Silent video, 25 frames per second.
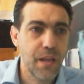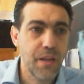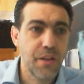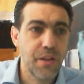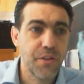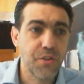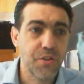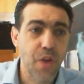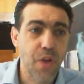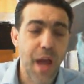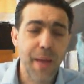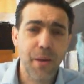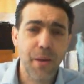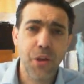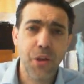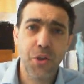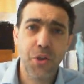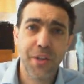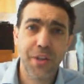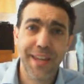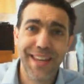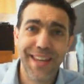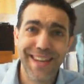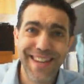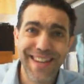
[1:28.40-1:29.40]
So I'm going to
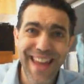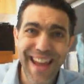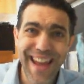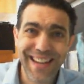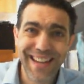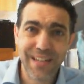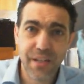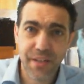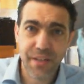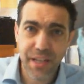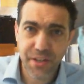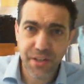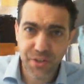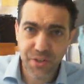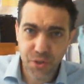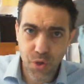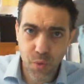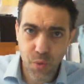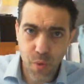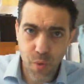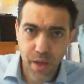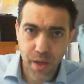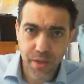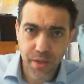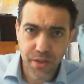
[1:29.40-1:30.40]
connect these two
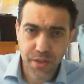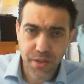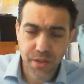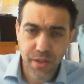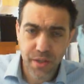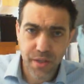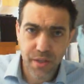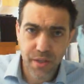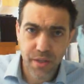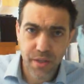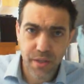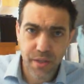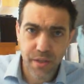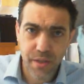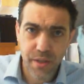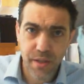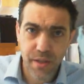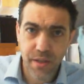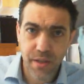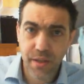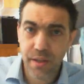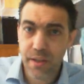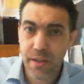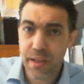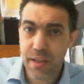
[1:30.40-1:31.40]
words
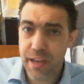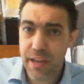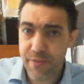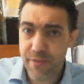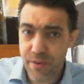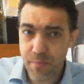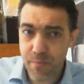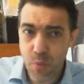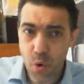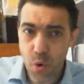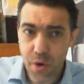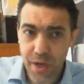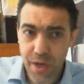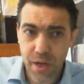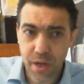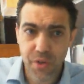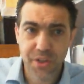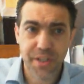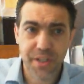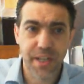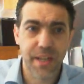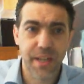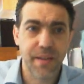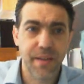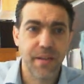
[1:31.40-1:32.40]
even more
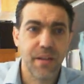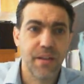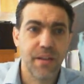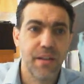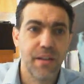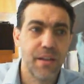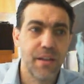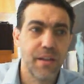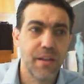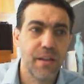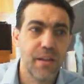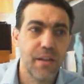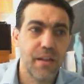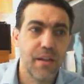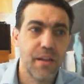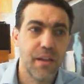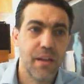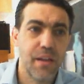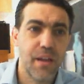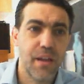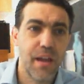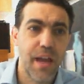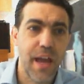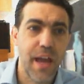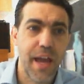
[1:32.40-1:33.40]
closely.
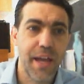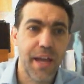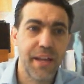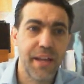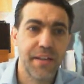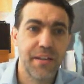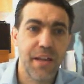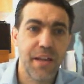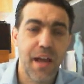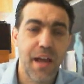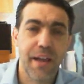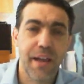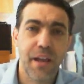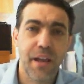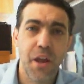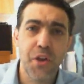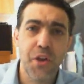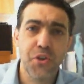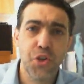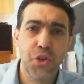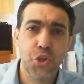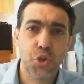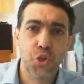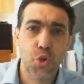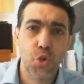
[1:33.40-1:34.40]
And I'm going
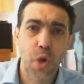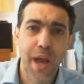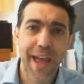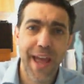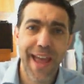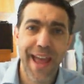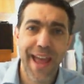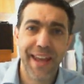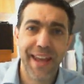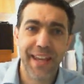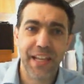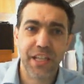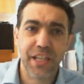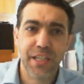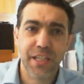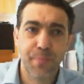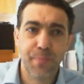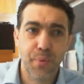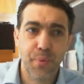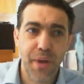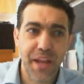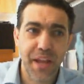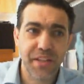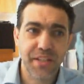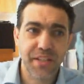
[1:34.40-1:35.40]
to try and
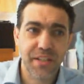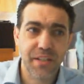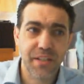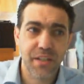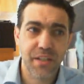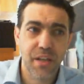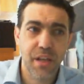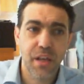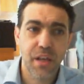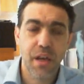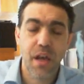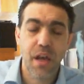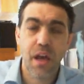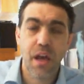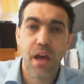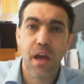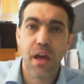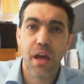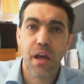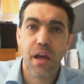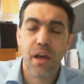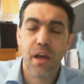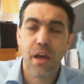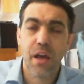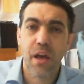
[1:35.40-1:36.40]
express
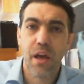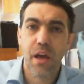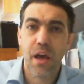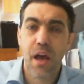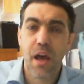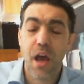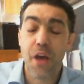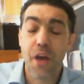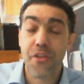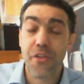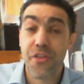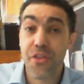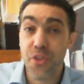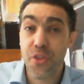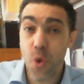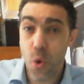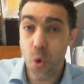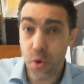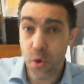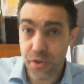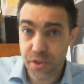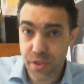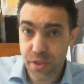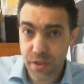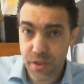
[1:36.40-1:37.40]
a
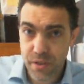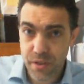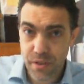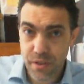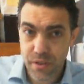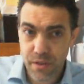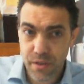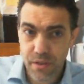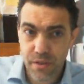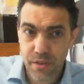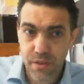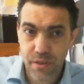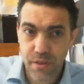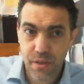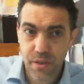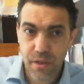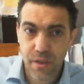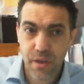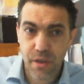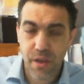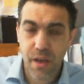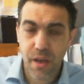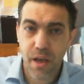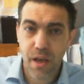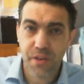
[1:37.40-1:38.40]
thought.
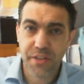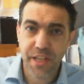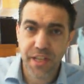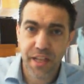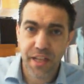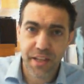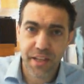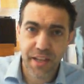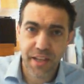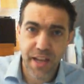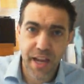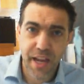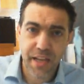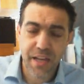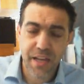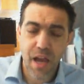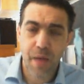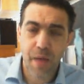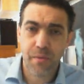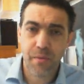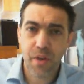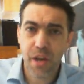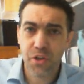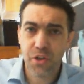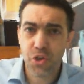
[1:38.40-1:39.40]
I'll say that again.
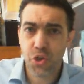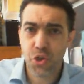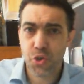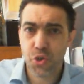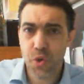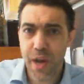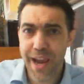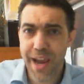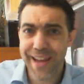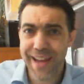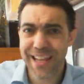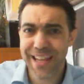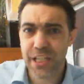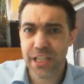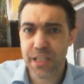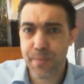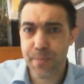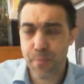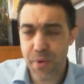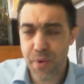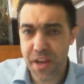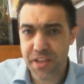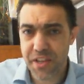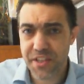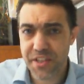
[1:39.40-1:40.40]
I'm going to try and
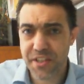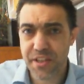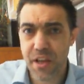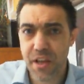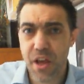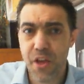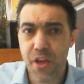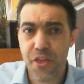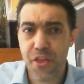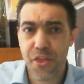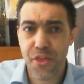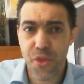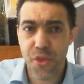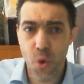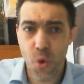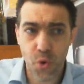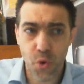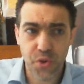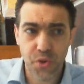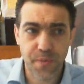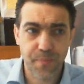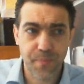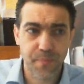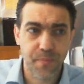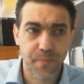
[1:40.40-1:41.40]
express a
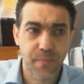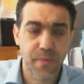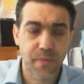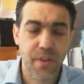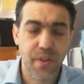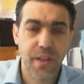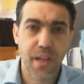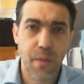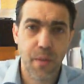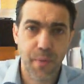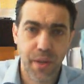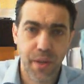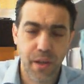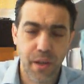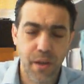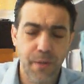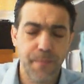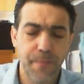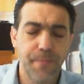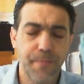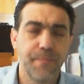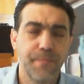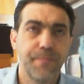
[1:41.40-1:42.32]
thought. Here we go.